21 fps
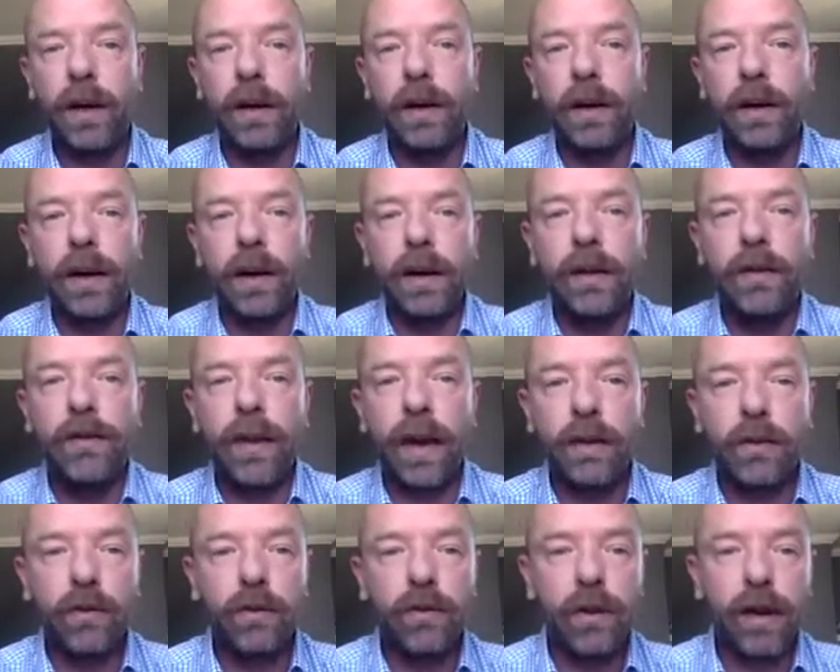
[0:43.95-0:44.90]
where
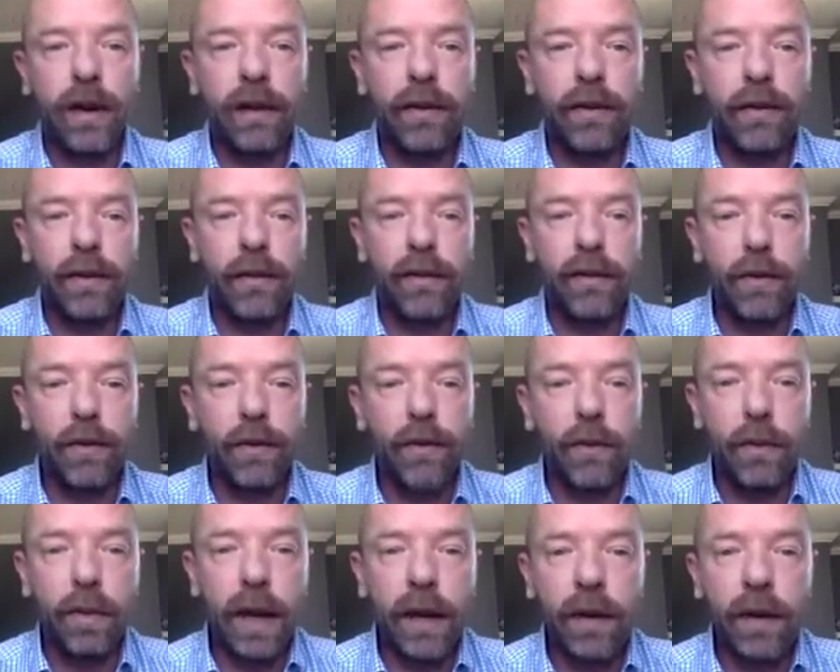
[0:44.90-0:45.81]
cytogeneticists use a